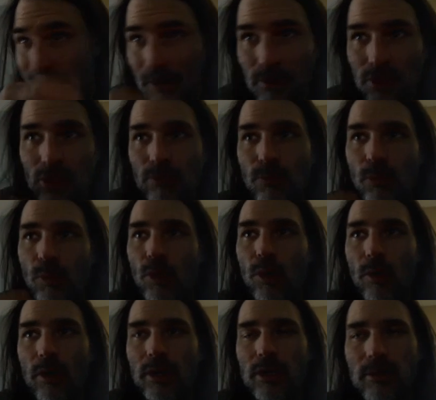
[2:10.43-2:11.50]
I was just more
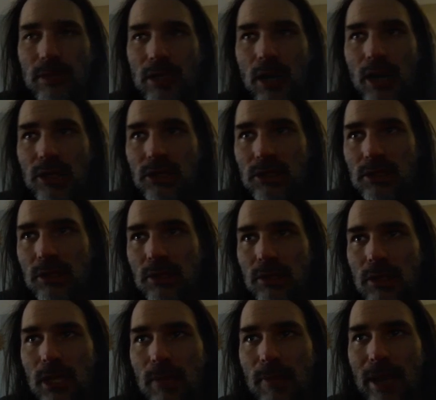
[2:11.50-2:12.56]
wanting to be cautious and
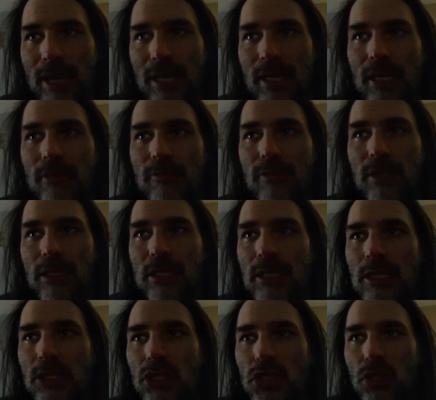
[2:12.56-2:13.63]
get back in if it
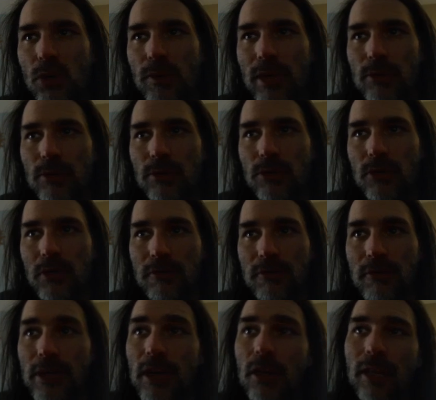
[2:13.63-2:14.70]
showed that it was going to
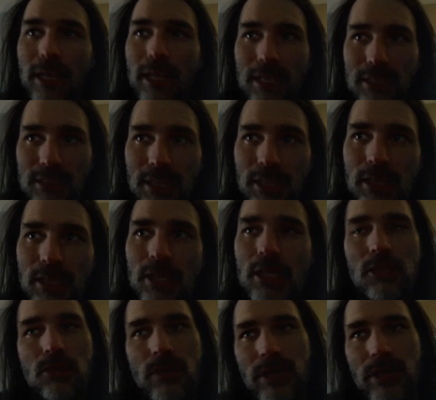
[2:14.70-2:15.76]
fail like it did.
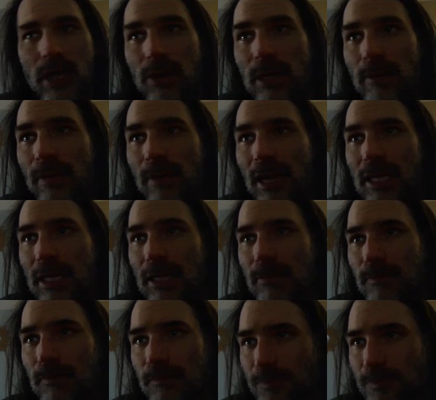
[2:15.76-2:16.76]
So I got right back in,